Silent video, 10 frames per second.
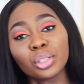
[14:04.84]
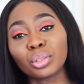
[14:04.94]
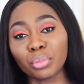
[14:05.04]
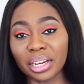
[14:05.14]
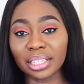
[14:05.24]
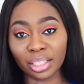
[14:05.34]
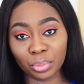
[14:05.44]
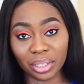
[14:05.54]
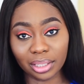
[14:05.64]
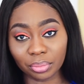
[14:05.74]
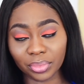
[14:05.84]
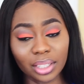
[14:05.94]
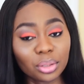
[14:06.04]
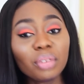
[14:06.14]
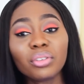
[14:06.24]
going to marry this person.
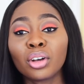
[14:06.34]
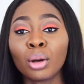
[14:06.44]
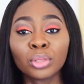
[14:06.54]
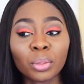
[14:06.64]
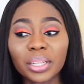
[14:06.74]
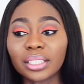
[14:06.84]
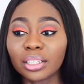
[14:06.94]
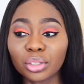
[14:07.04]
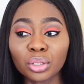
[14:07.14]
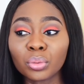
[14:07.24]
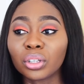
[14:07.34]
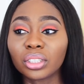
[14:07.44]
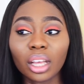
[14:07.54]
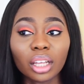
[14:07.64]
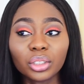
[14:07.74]
So if he comes up and says, you know
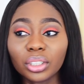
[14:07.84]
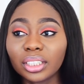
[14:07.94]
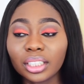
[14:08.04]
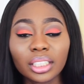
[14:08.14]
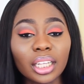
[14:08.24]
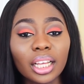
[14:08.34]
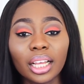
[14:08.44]
what, Tosin,